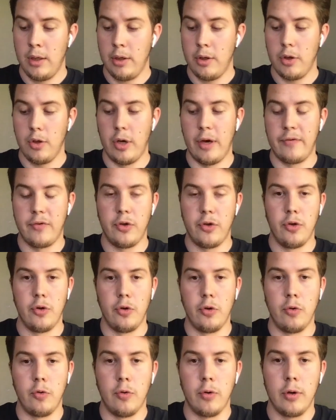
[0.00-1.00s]
you have
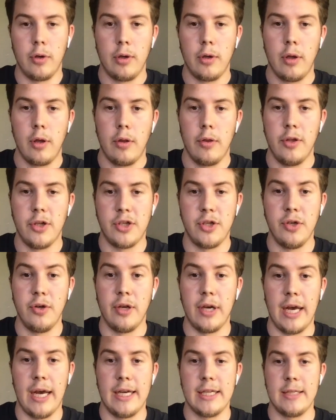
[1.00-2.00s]
to, the
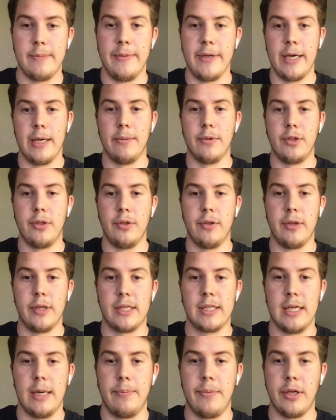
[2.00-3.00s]
student has to be able to
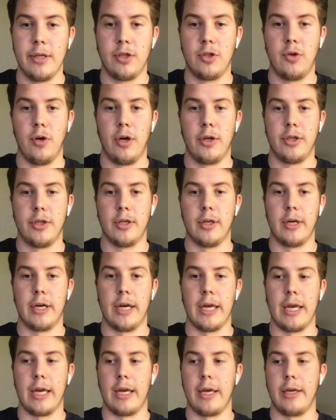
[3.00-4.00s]
accept the instructor
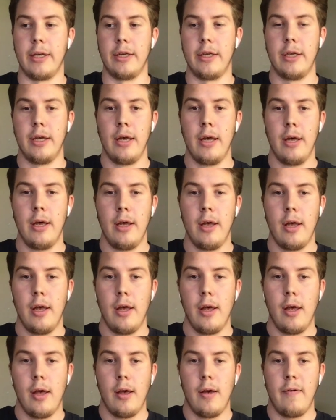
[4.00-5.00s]
and
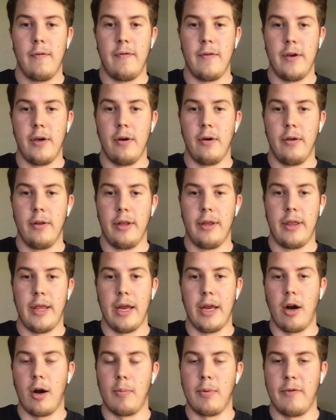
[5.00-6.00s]
feel that they
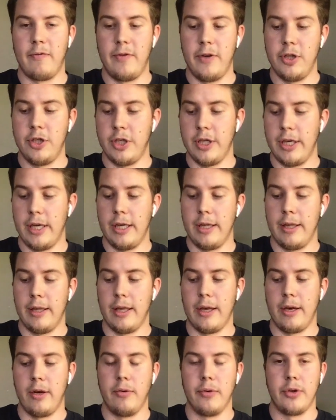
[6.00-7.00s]
are proficient and that they
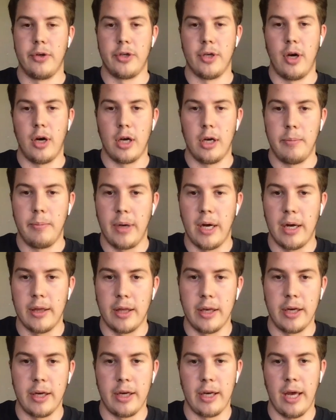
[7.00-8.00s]
know what they're talking about. They
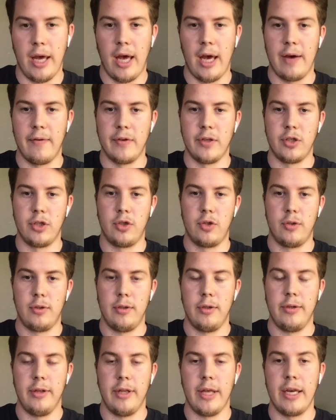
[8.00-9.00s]
need
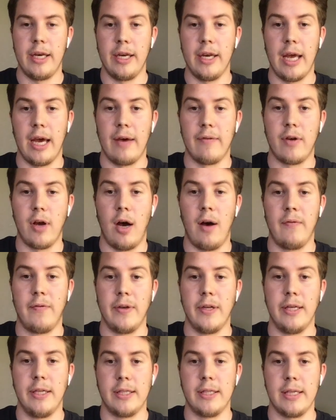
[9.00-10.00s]
to have
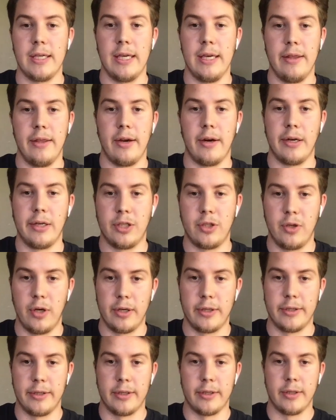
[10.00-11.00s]
confidence in their
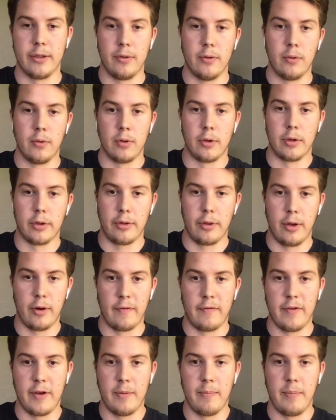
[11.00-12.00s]
instructor, or their
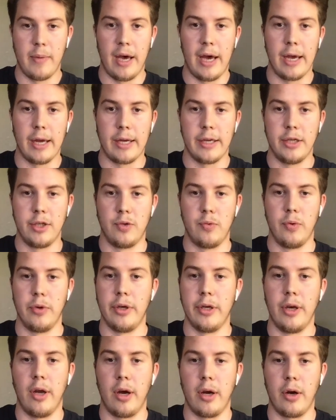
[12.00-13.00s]
feedback is
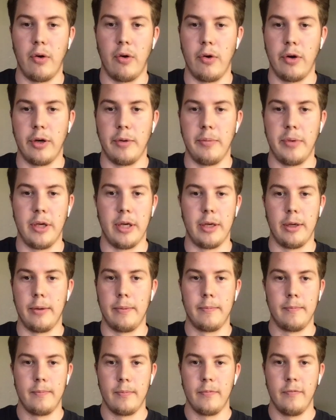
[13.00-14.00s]
really not going to be
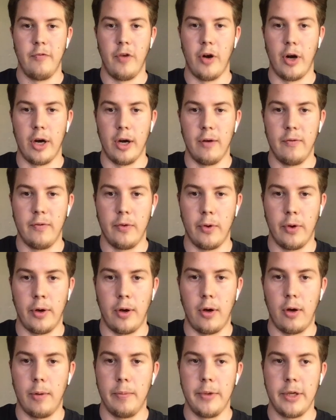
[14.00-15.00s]
very helpful at
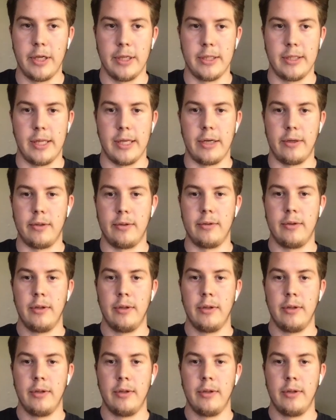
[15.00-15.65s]
all, because they don't